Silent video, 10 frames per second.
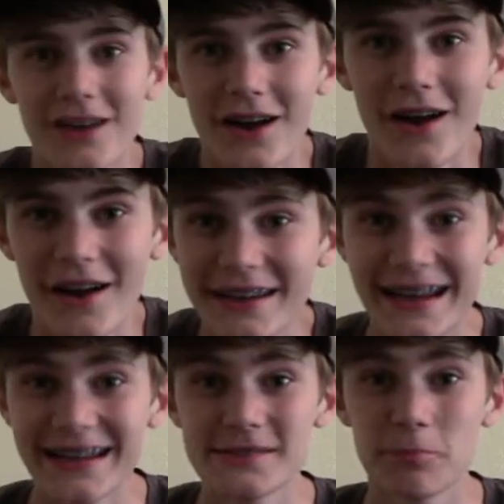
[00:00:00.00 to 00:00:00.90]
Alright
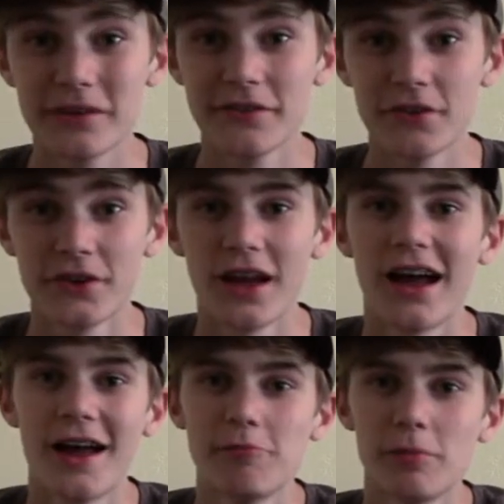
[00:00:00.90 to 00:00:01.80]
guys, believe it or
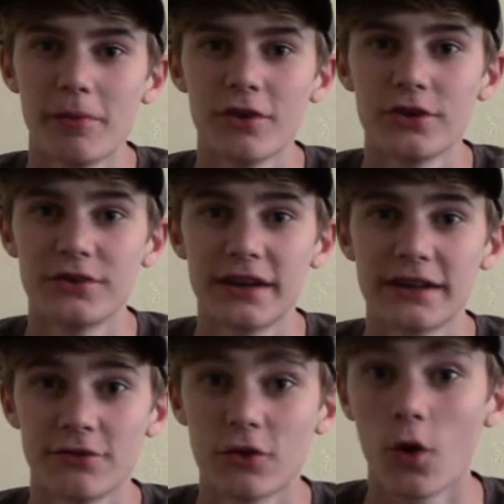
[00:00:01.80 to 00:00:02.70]
not, I've been metal
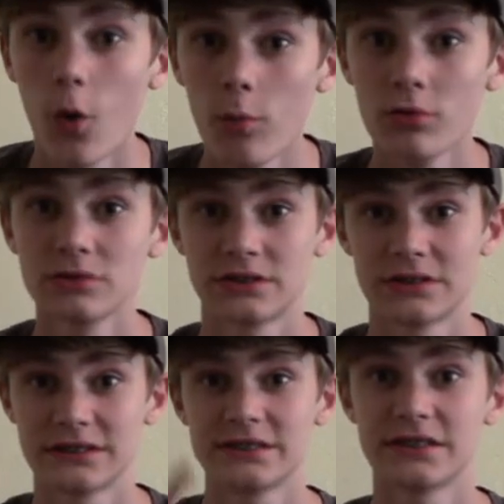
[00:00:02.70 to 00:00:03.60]
detecting for
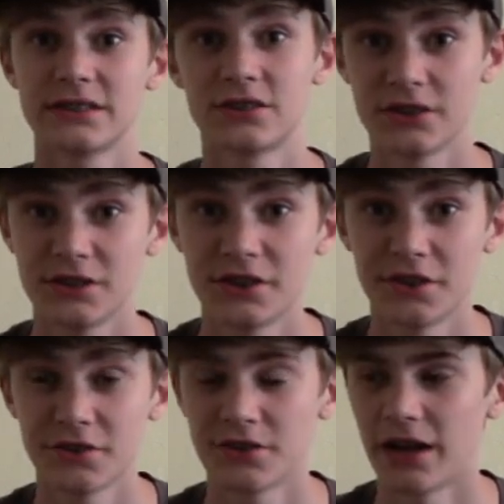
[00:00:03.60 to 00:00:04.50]
almost 6
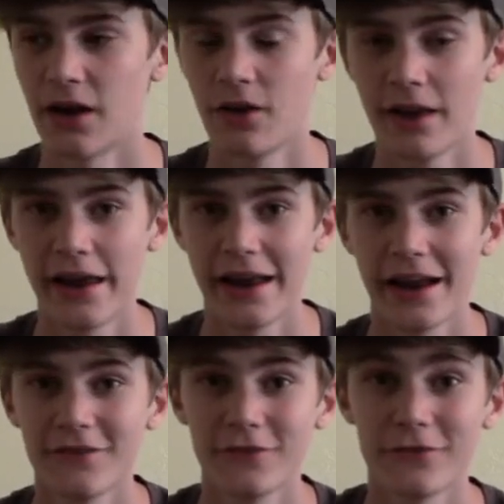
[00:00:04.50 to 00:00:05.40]
years now.
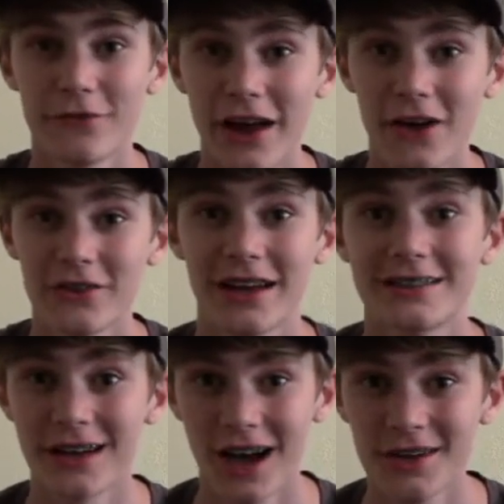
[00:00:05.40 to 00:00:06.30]
And I've found a
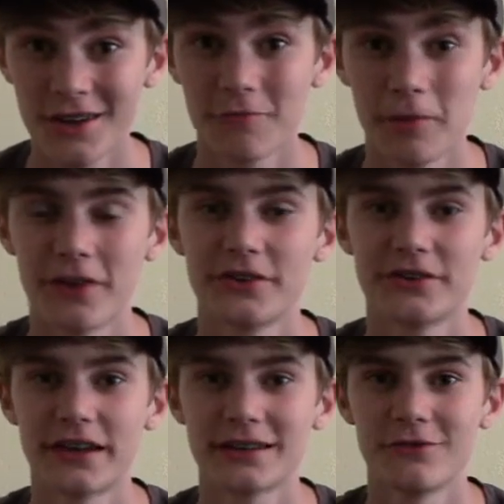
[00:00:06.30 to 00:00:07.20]
ton of metal
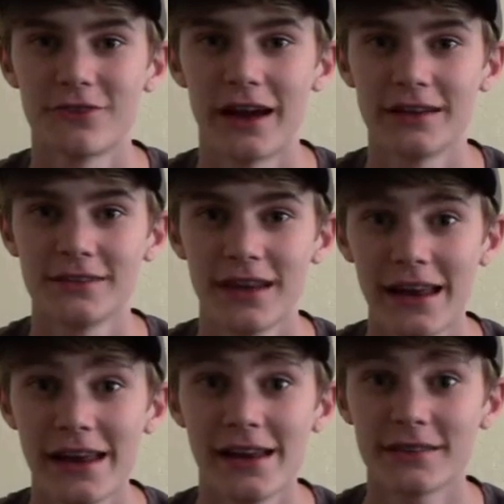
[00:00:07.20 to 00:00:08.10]
detecting finds,
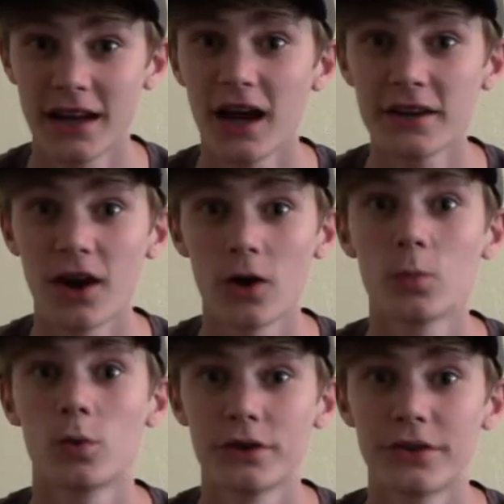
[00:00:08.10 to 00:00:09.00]
and a ton are
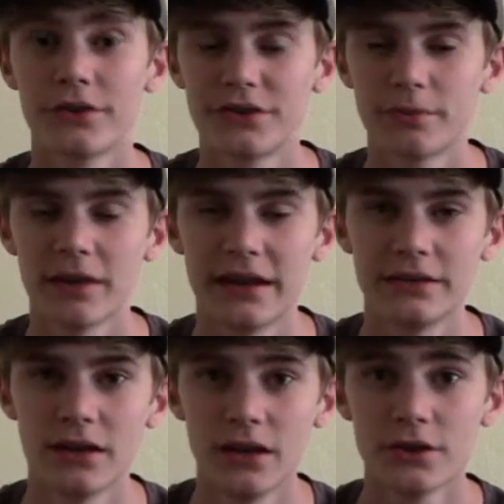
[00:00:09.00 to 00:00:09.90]
worth displaying.
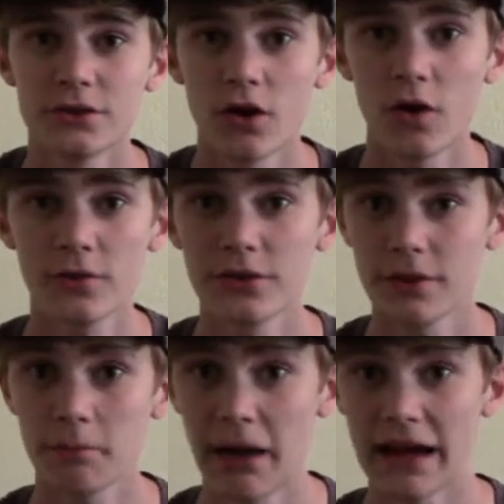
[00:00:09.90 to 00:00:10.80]
So over
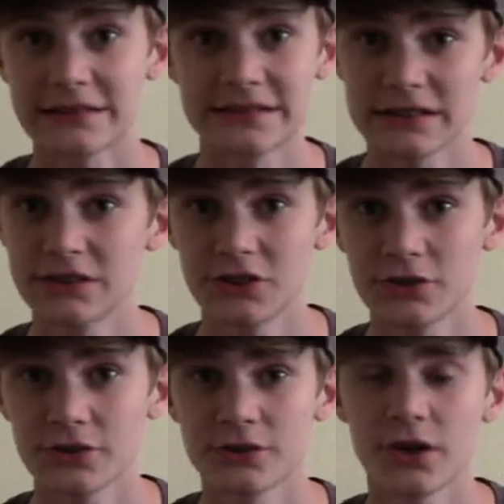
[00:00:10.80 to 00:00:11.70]
the past 6
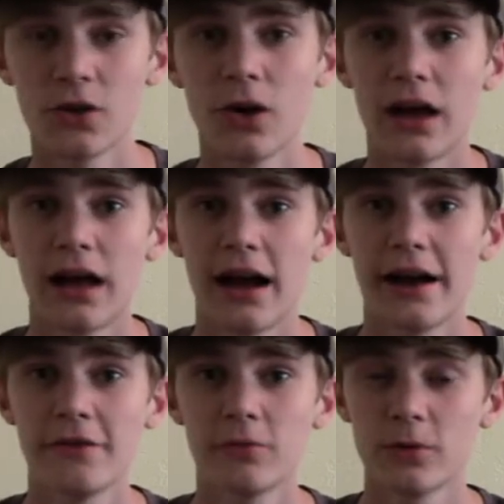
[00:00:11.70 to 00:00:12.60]
years or so,
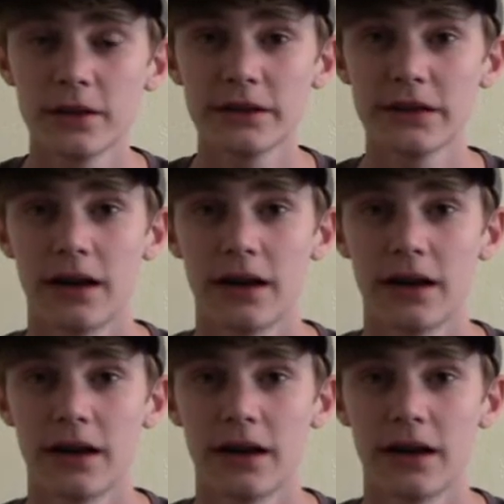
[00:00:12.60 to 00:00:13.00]
I've really